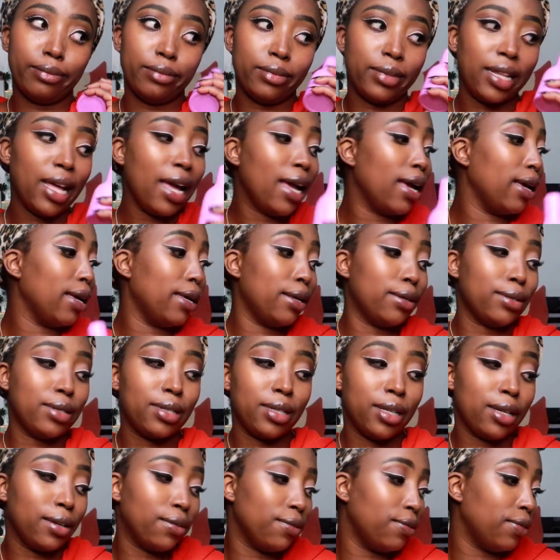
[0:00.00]
Thank you,
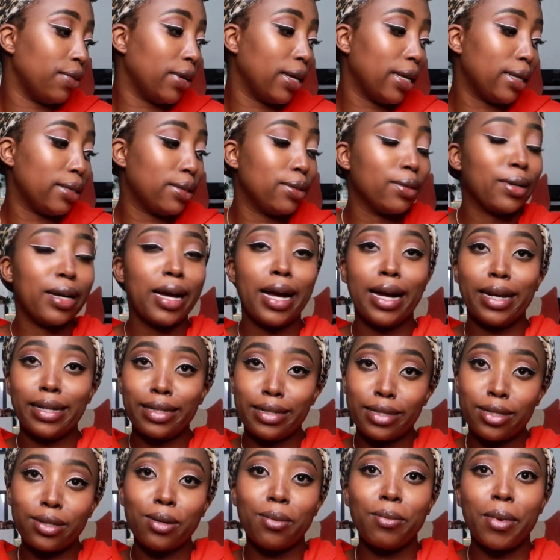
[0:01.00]
Skin Fix. You kind
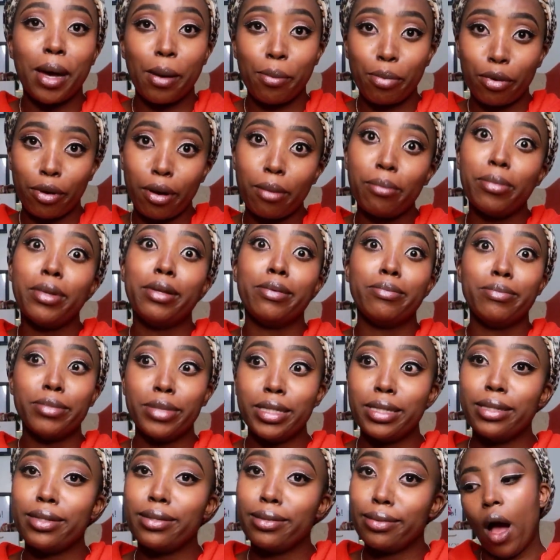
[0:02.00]
of saw my problems.
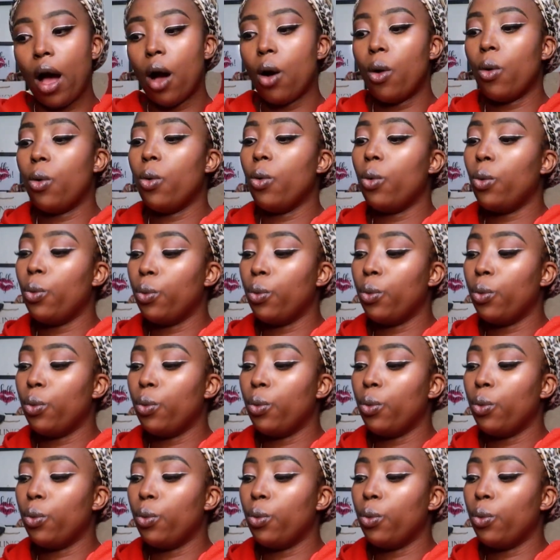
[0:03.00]
Wow,